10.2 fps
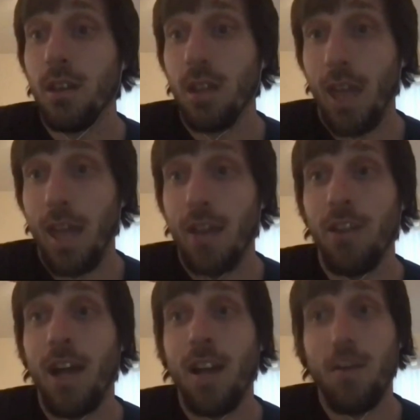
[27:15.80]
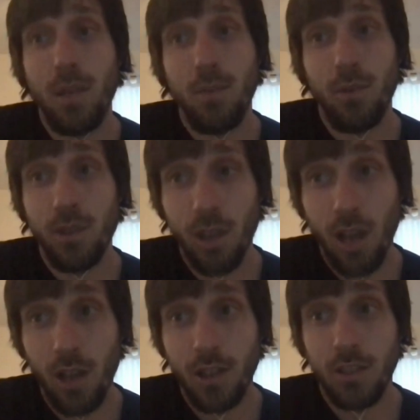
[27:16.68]
And a lot of people in the
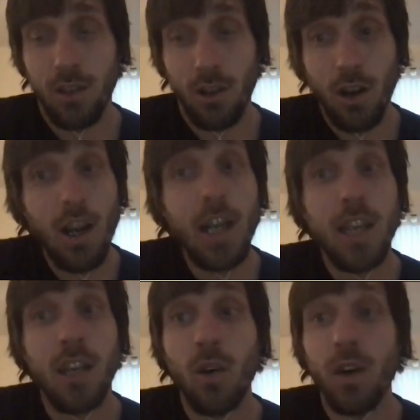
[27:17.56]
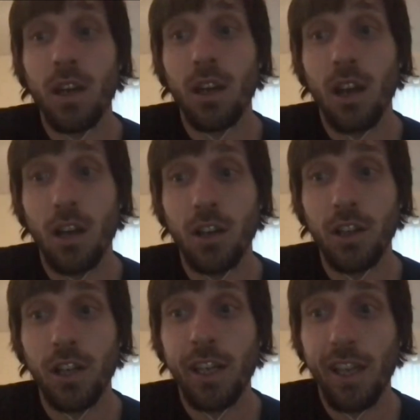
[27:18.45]
colonies are already going
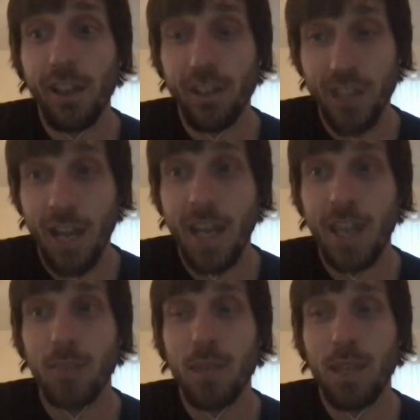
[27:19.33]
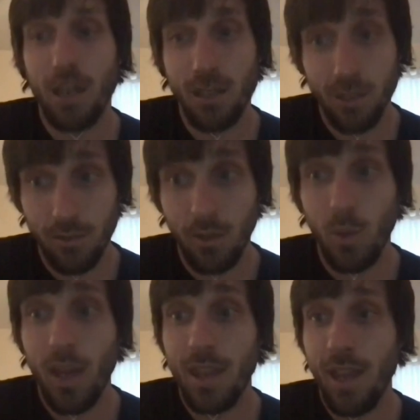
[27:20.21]
hungry and are dying because of the
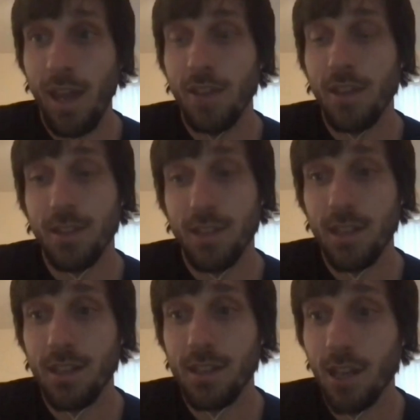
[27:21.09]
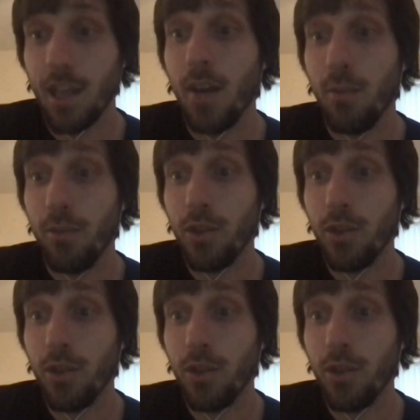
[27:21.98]
way that the cities suck up food,